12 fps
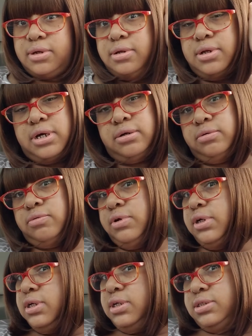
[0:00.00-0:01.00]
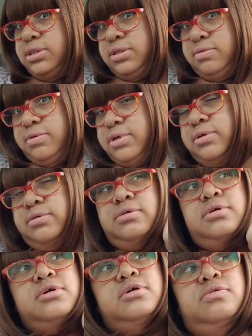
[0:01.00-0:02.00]
Not on the weekends anyway.
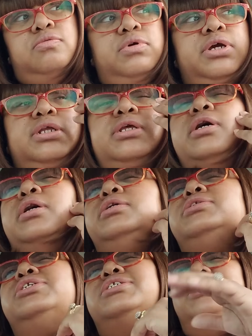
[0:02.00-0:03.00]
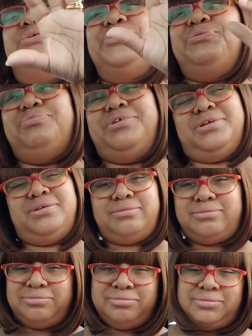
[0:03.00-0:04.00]
Weekdays just a little bit.
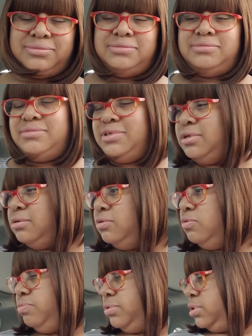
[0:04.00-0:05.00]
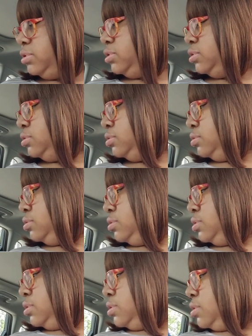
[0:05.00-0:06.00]
Not a whole bunch.
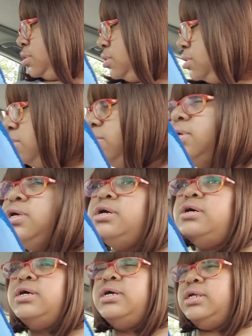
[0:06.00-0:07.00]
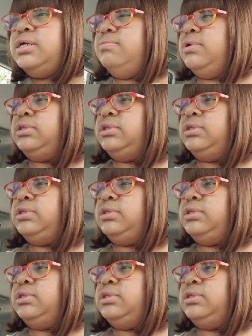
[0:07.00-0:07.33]
But yeah, I had to get my